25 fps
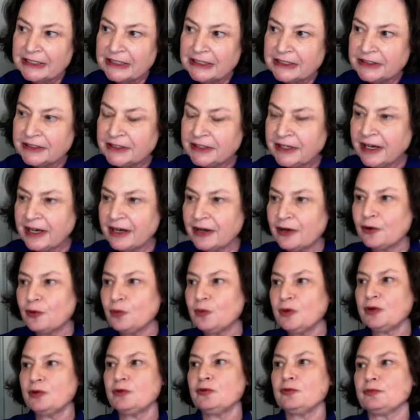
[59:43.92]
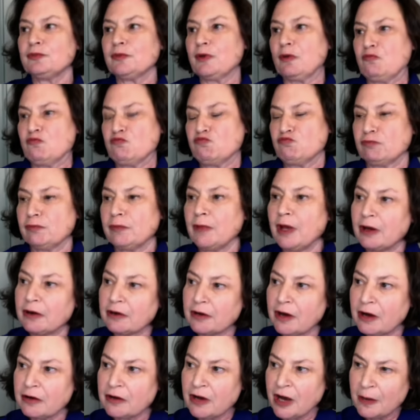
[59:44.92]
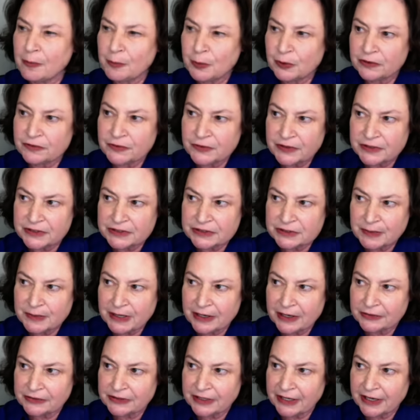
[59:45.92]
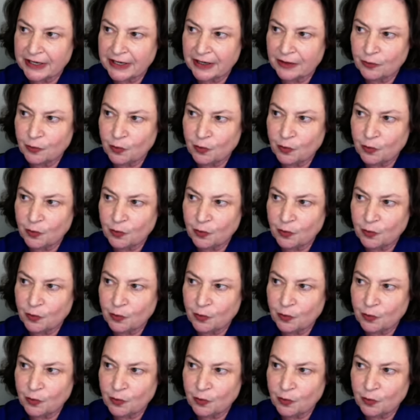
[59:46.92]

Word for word: Yeah, well, a couple of things about that.